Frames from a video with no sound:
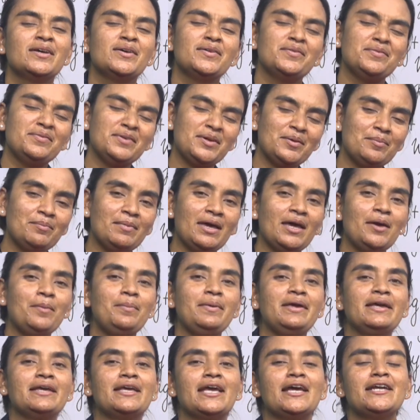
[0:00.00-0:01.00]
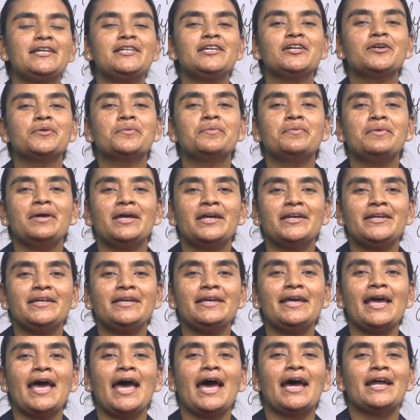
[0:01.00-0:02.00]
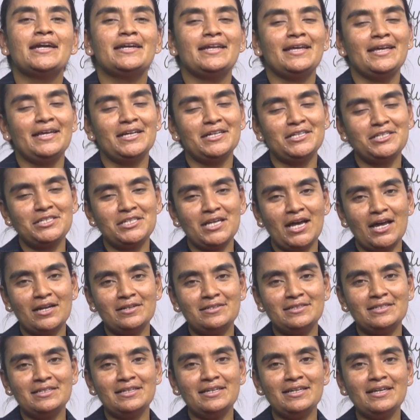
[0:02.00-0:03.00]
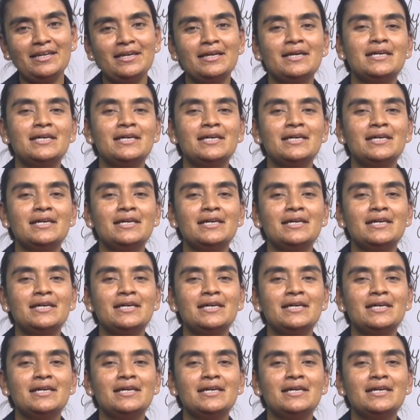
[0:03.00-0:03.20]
We may be getting ready at 8:30.